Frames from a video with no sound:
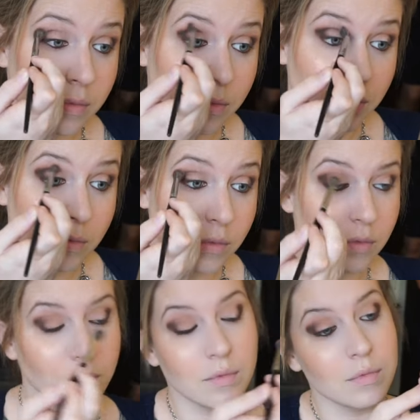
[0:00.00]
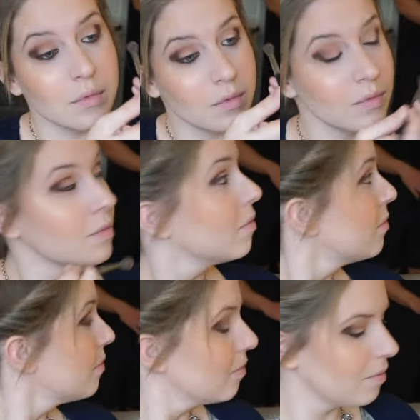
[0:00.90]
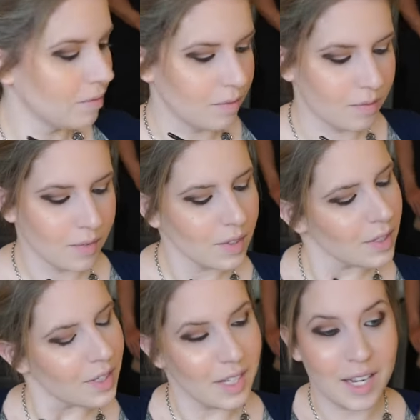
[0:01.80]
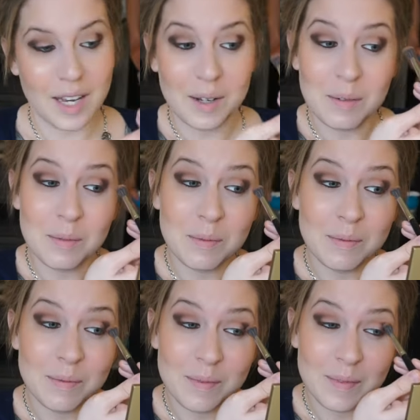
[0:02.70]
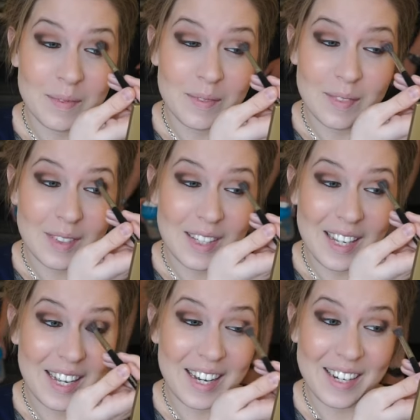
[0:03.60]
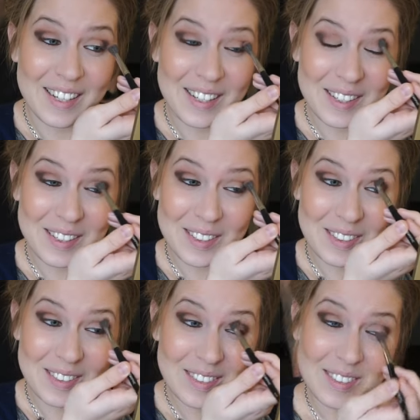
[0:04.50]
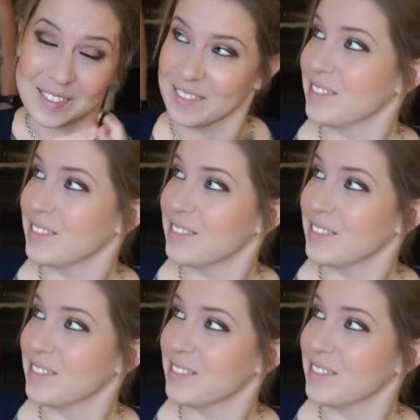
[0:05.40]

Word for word: It's a beautiful speech, Dad. Are you videotaping? Yeah. Right now? Yeah. Oh, my bad.